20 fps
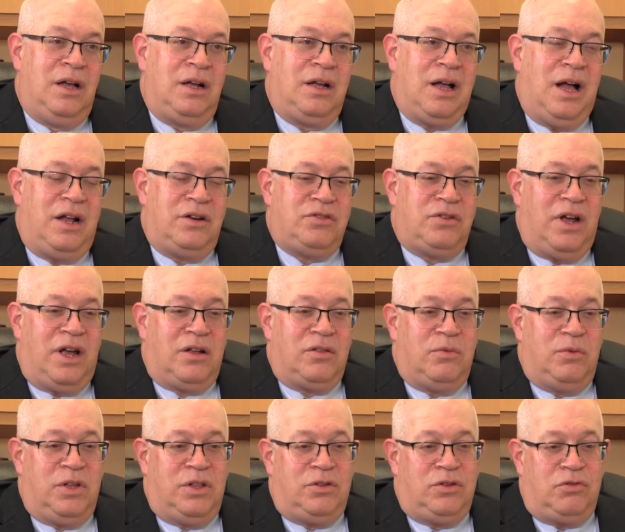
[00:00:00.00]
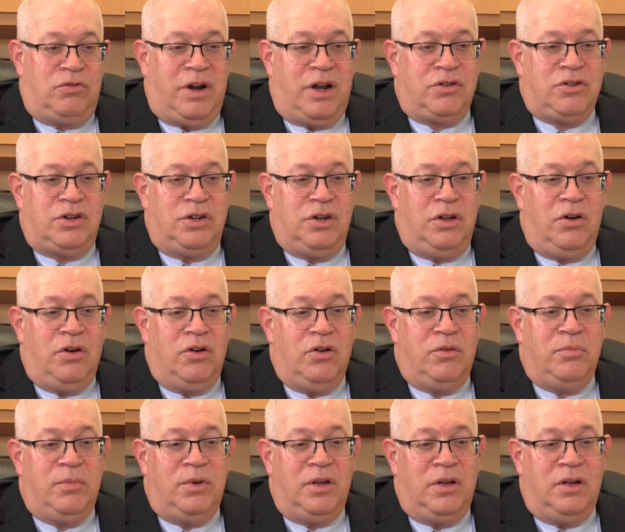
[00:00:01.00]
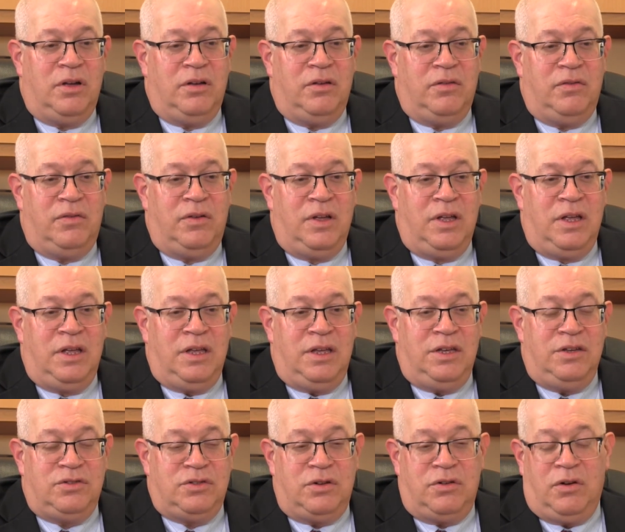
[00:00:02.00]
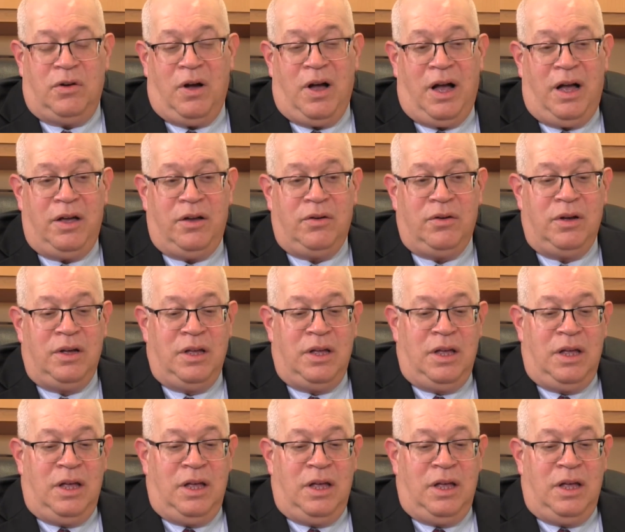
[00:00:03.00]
contract with Direction Home of Eastern Ohio,